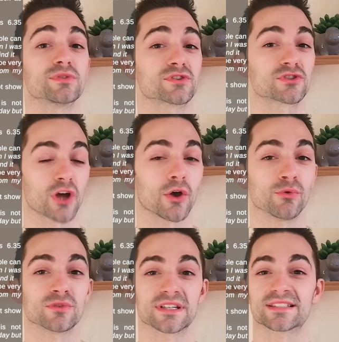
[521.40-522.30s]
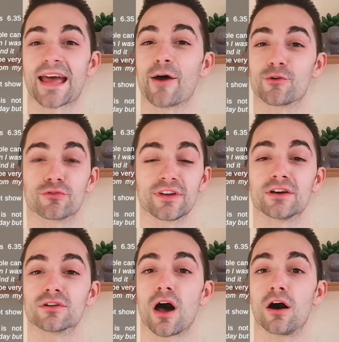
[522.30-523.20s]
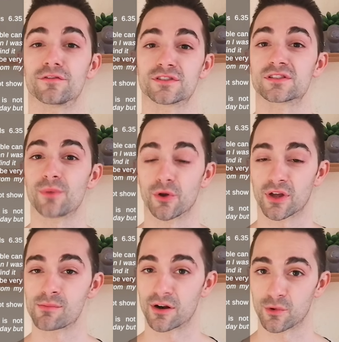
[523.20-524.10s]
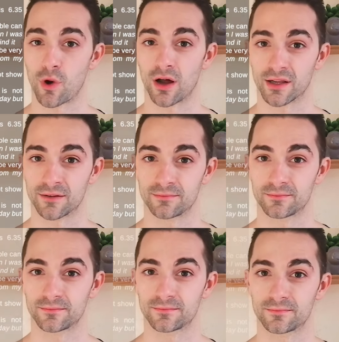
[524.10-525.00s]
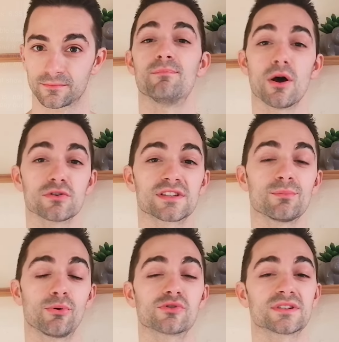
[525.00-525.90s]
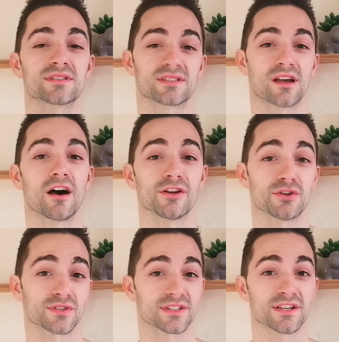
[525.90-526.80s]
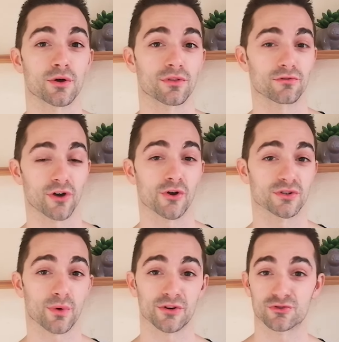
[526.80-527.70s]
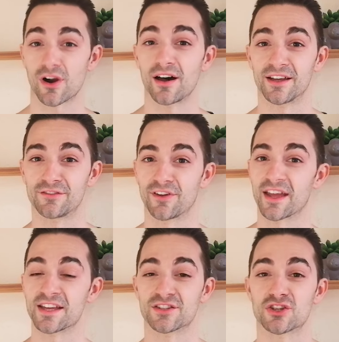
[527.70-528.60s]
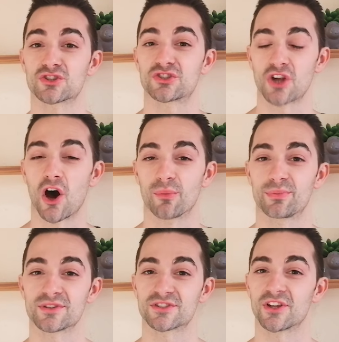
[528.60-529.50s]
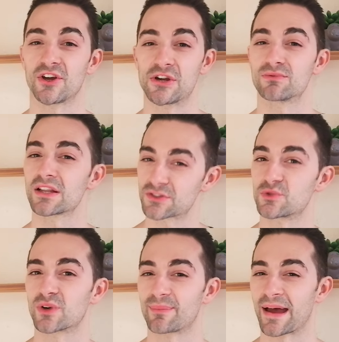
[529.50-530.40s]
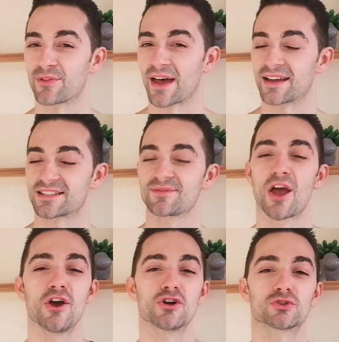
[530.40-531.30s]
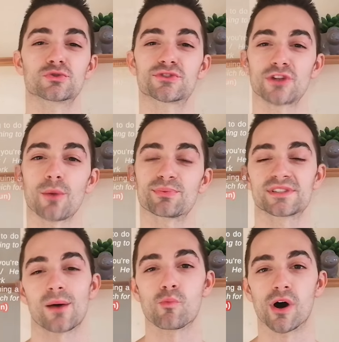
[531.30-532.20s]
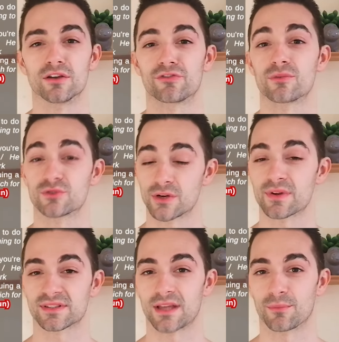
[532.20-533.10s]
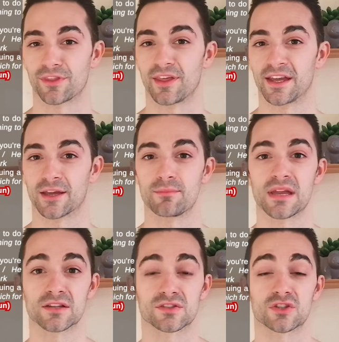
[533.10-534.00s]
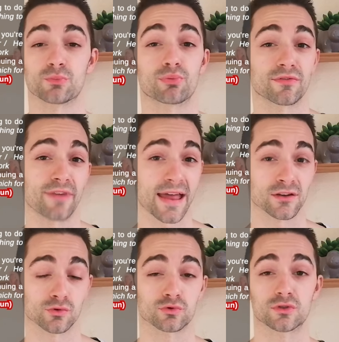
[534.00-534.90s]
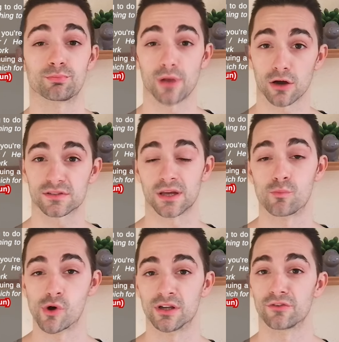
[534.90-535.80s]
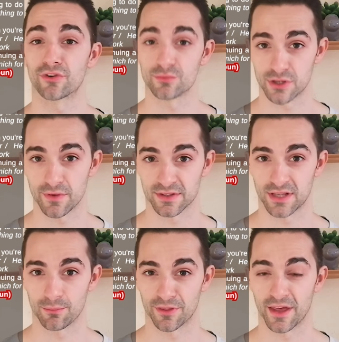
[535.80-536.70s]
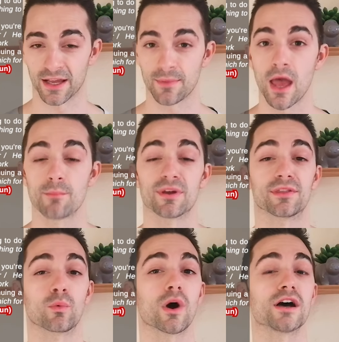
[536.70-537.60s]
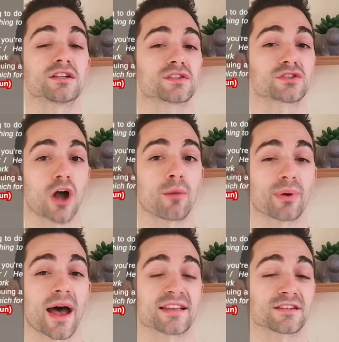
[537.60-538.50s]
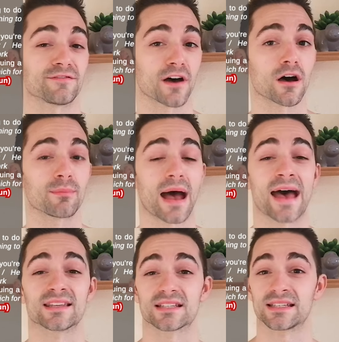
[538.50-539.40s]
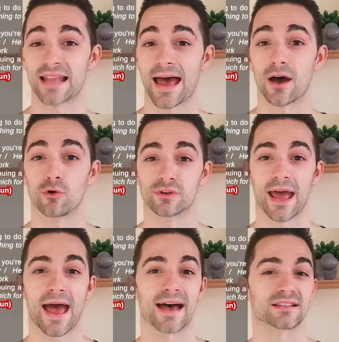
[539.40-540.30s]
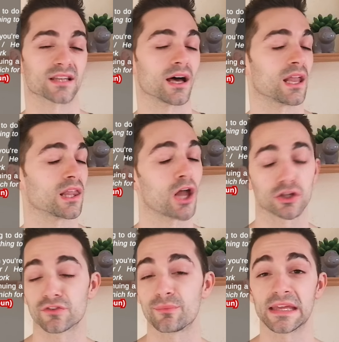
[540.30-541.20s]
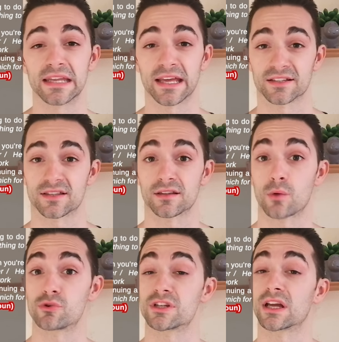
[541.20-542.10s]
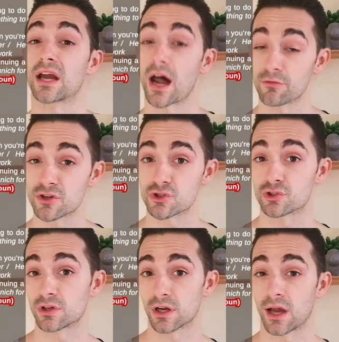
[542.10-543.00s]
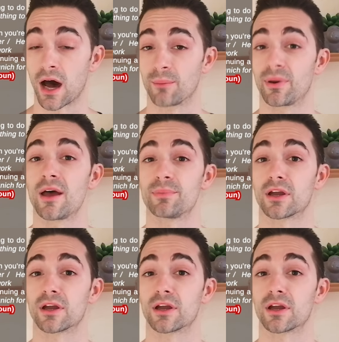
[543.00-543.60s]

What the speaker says: To be stoned is how you feel after smoking marijuana. The most important sign you see on the road when you drive is stop. So let's talk about that. To stop someone from doing something means to prevent or to block someone from doing something. But the word stop as a verb and a noun has a lot of meanings that I would encourage you to look up